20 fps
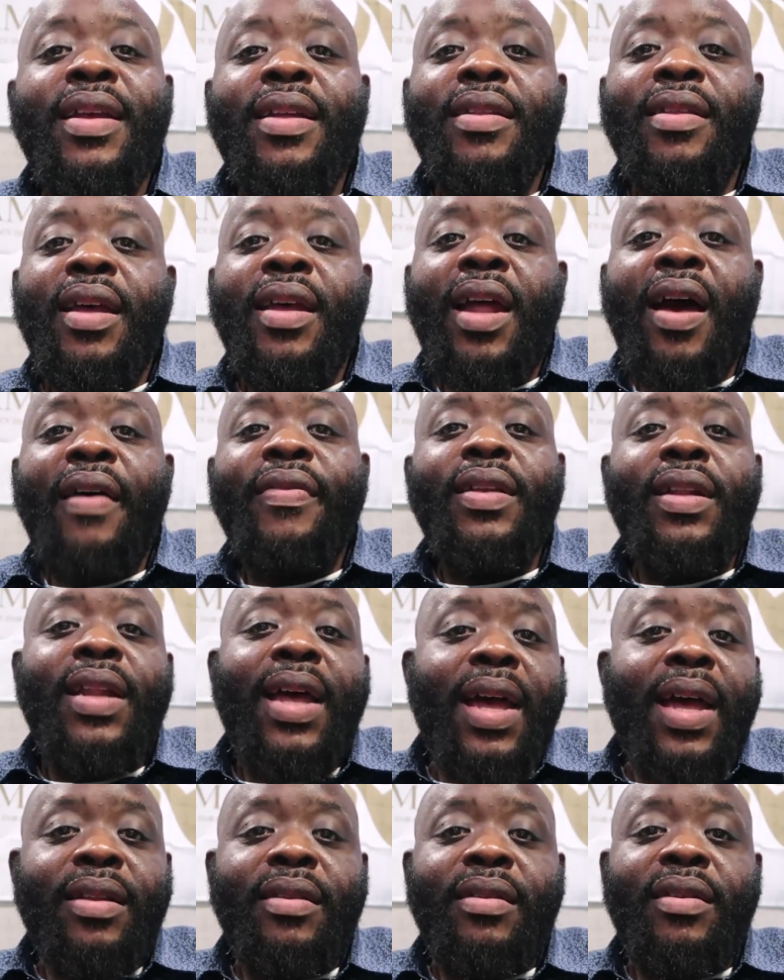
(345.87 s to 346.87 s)
Then after
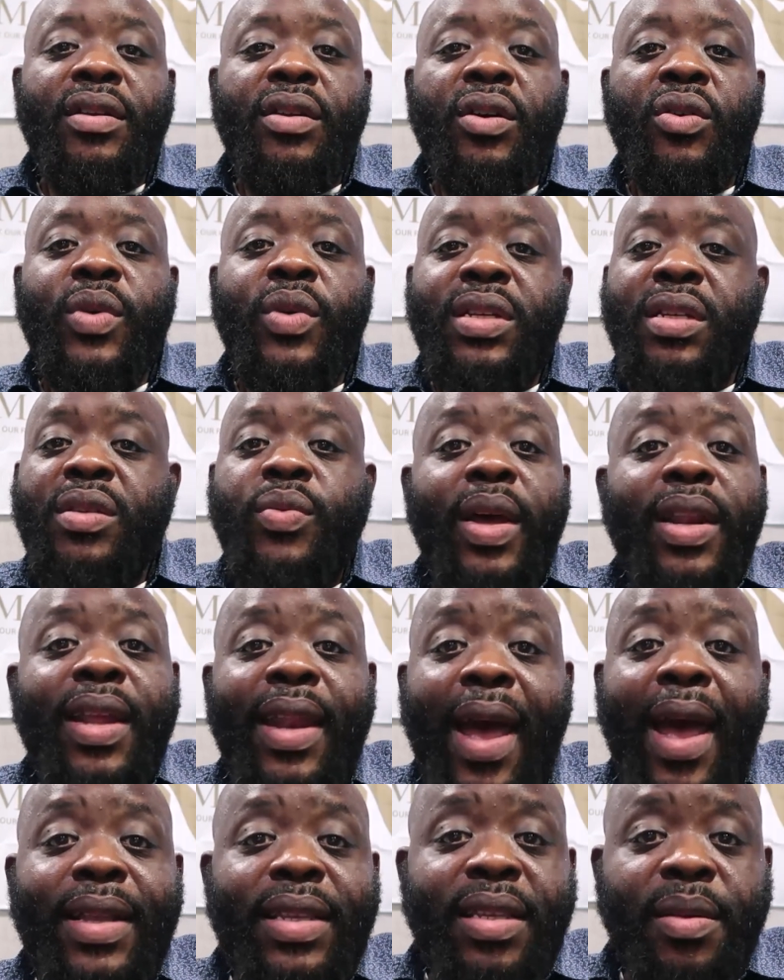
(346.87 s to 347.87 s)
that, we just went and
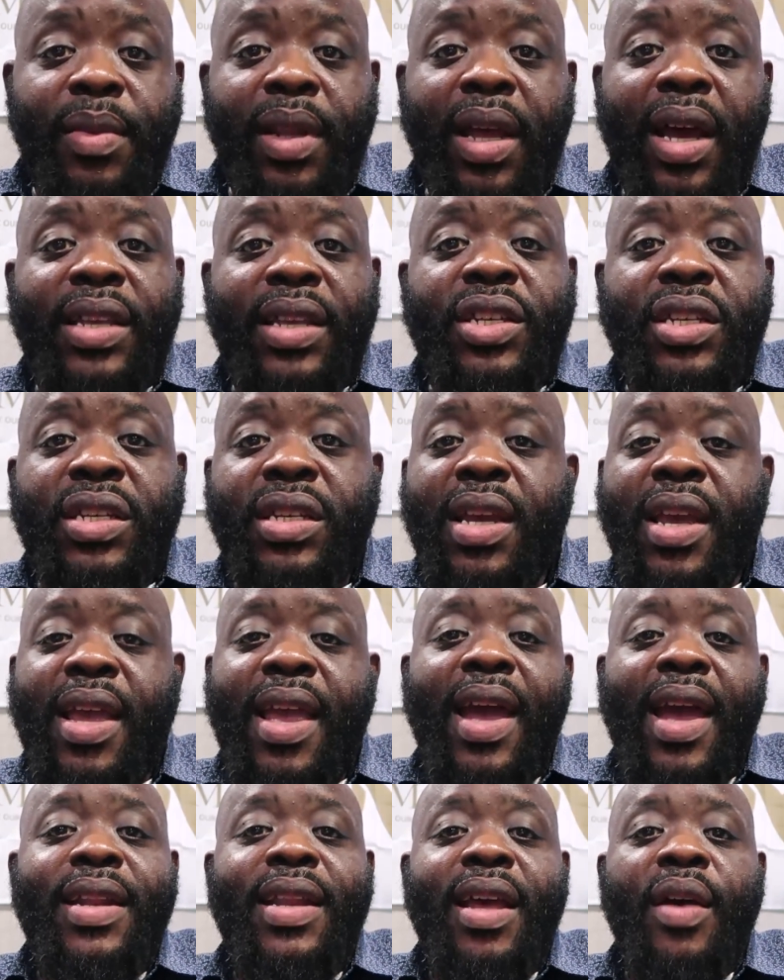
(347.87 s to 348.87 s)
had some lunch,
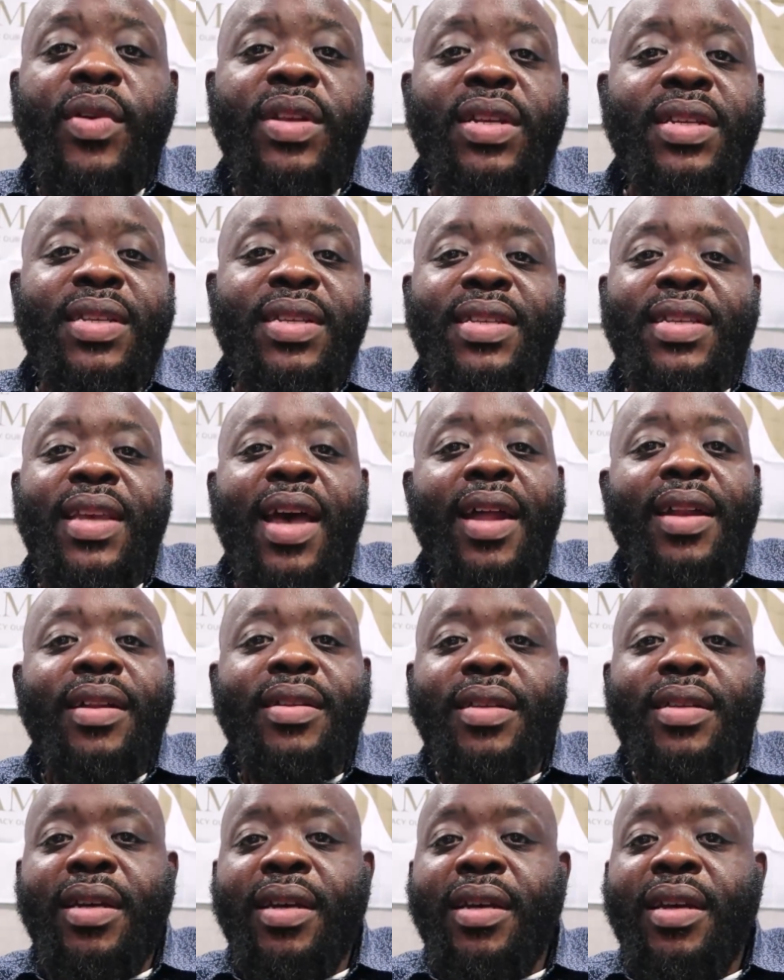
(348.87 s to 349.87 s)
and then we just decided
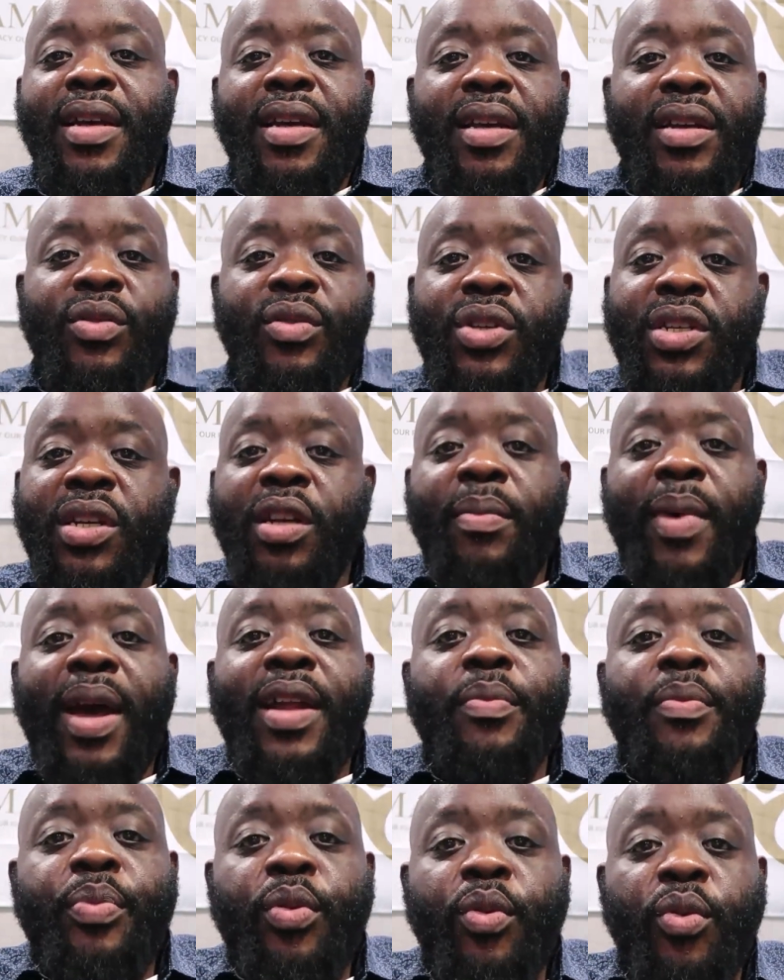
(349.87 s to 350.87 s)
to, chill by
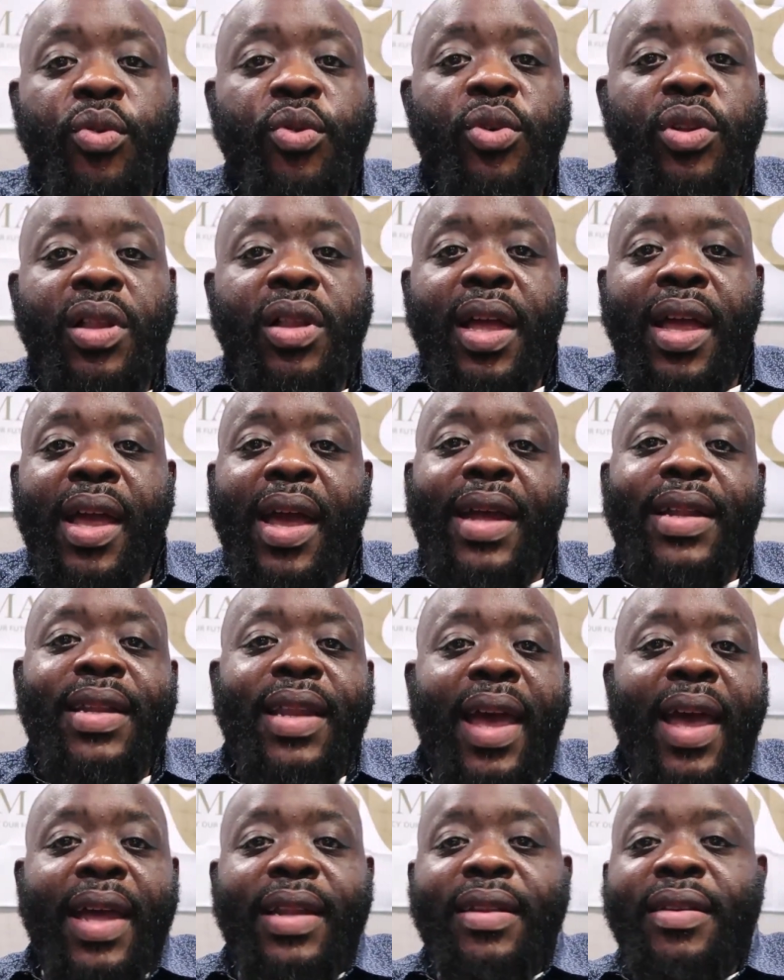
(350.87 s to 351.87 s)
the pool and
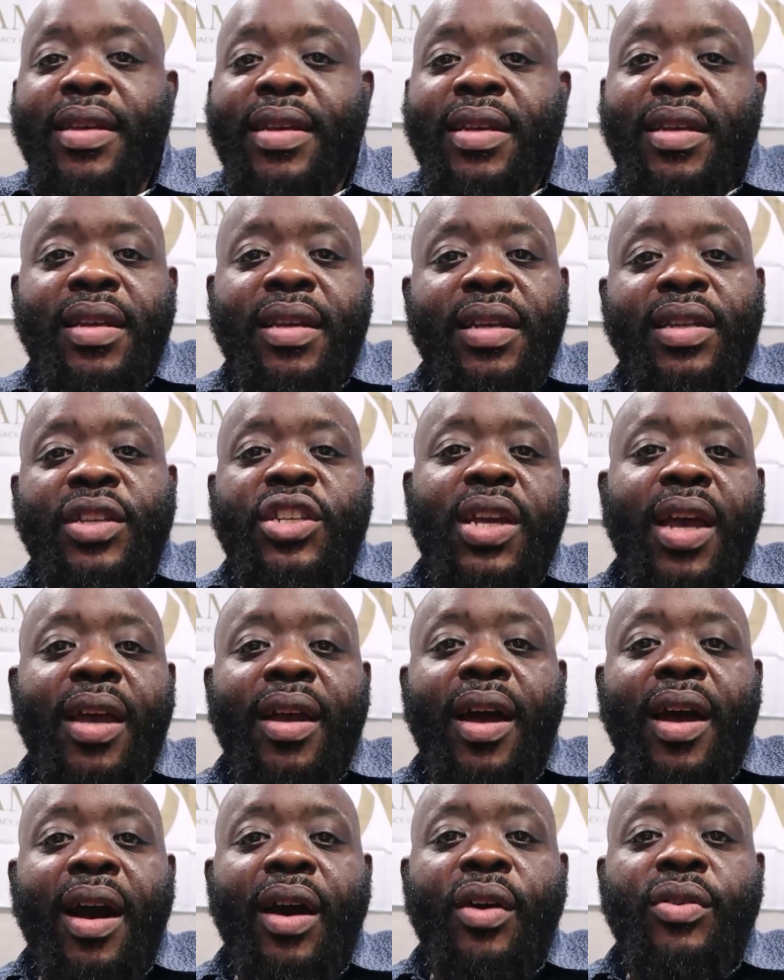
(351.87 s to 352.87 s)
then
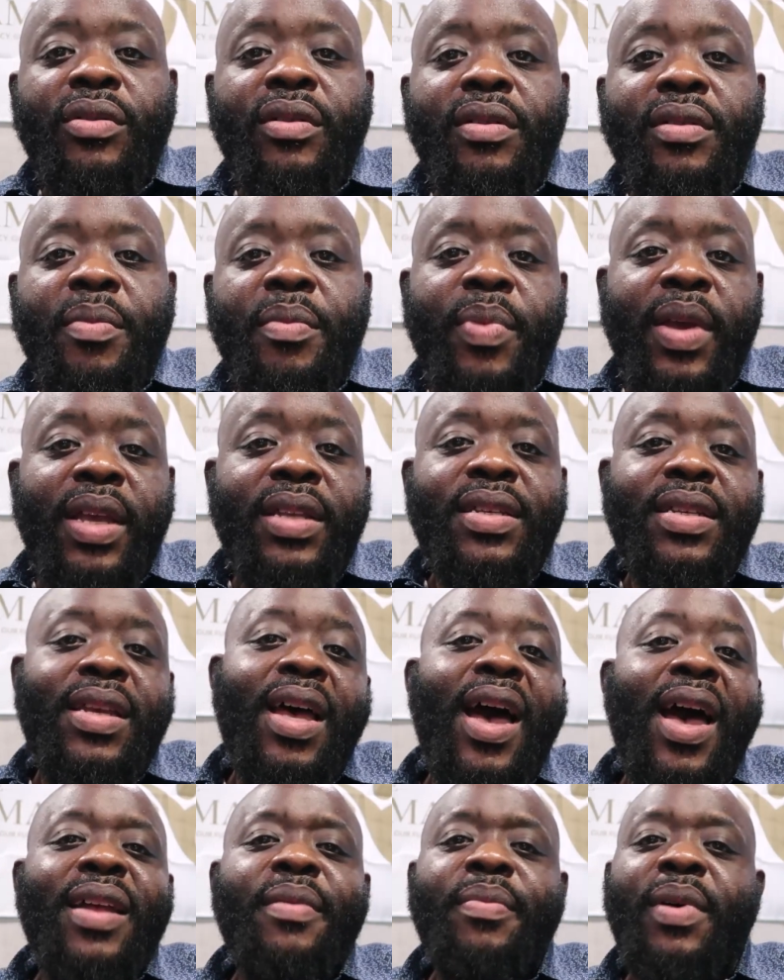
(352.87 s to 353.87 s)
check out the beach side.